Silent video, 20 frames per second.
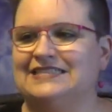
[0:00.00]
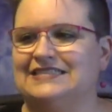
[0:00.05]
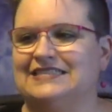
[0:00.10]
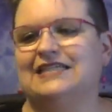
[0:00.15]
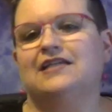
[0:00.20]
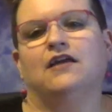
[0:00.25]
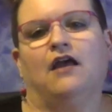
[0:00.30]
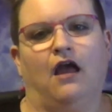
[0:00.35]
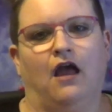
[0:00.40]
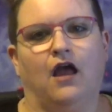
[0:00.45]
a
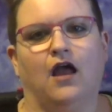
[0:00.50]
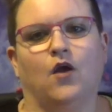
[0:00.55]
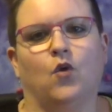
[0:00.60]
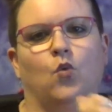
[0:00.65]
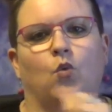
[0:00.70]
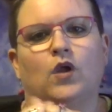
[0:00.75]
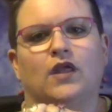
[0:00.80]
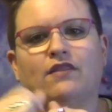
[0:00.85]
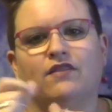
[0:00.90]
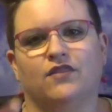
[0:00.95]
deaf
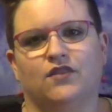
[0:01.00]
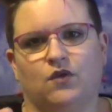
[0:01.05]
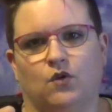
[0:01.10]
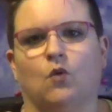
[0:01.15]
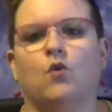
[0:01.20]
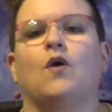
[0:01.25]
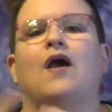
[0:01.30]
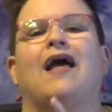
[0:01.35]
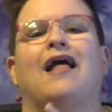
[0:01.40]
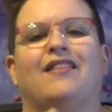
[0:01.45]
person like a
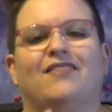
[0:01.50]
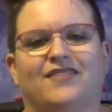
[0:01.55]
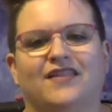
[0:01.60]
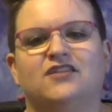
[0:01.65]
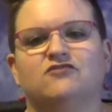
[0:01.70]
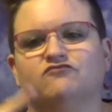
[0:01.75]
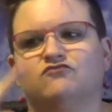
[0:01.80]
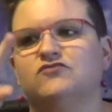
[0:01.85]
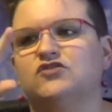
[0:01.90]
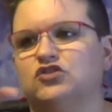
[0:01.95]
CDI with
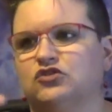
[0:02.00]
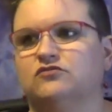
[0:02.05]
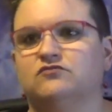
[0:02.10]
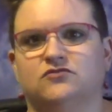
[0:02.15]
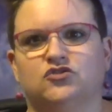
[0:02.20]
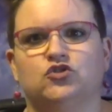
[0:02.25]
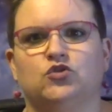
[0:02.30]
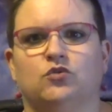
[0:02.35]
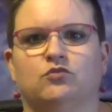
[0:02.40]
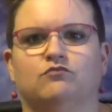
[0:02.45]
you, a
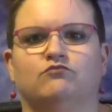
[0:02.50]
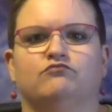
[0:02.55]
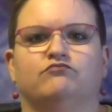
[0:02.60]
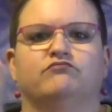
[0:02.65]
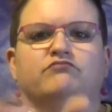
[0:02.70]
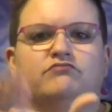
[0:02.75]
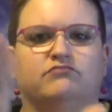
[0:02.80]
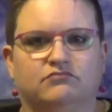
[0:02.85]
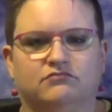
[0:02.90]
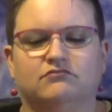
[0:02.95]
certified deaf
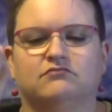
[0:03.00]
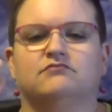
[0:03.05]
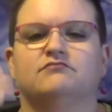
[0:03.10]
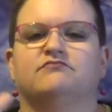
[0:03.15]
interpreter,